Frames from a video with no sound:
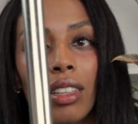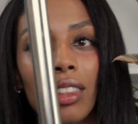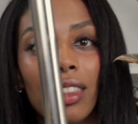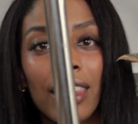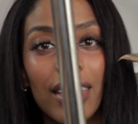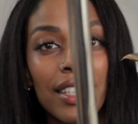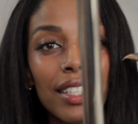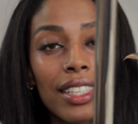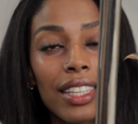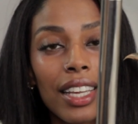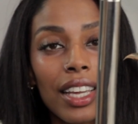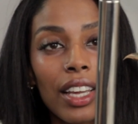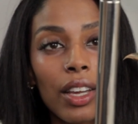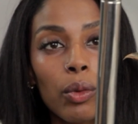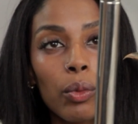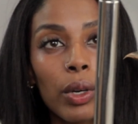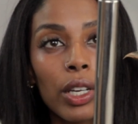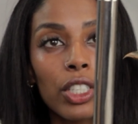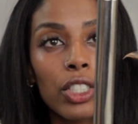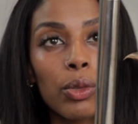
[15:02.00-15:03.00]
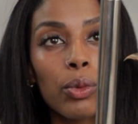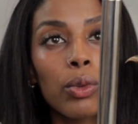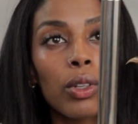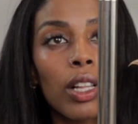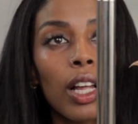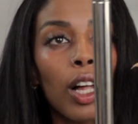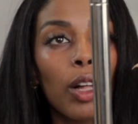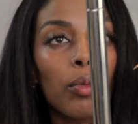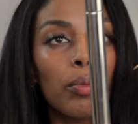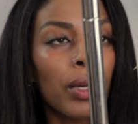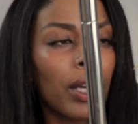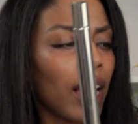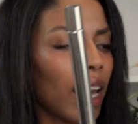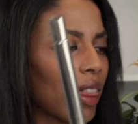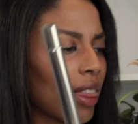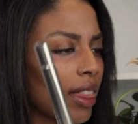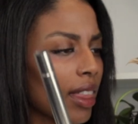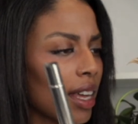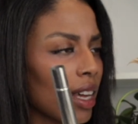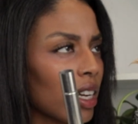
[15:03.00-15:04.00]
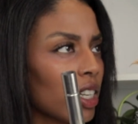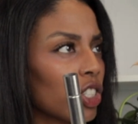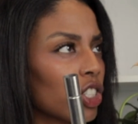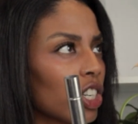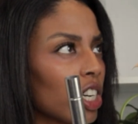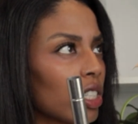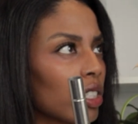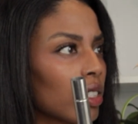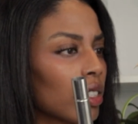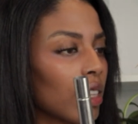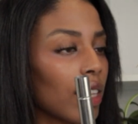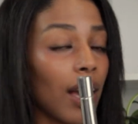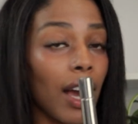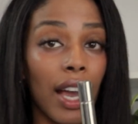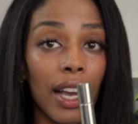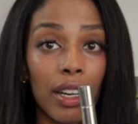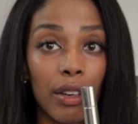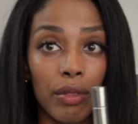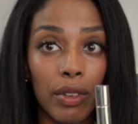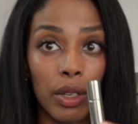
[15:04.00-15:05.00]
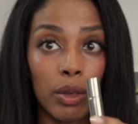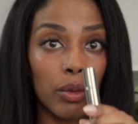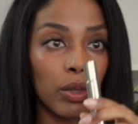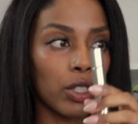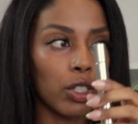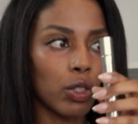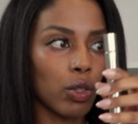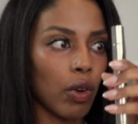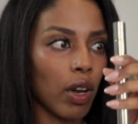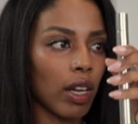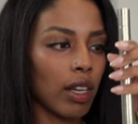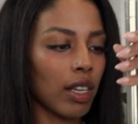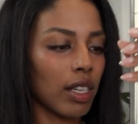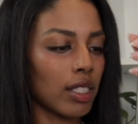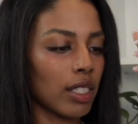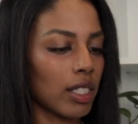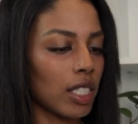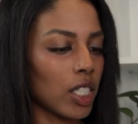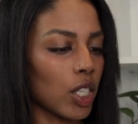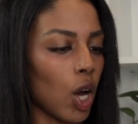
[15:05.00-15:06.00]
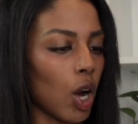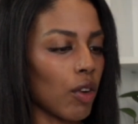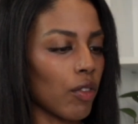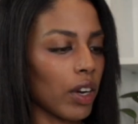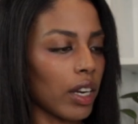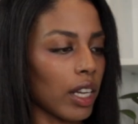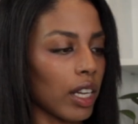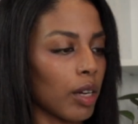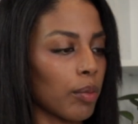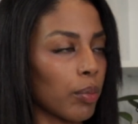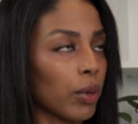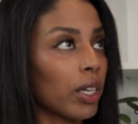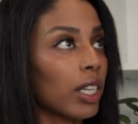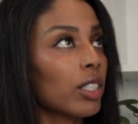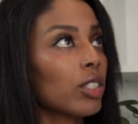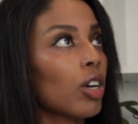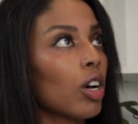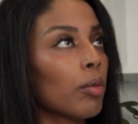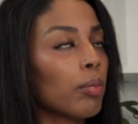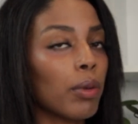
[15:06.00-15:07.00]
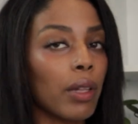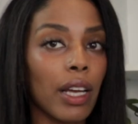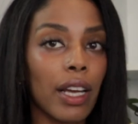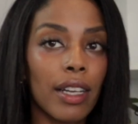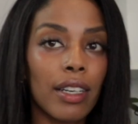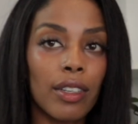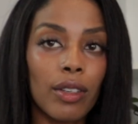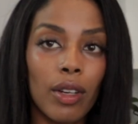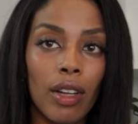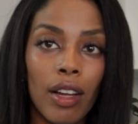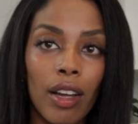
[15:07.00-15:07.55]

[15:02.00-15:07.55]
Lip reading: this thing, which will help me, I think, adjust the height of it, which is great because this is already a pretty tall plant.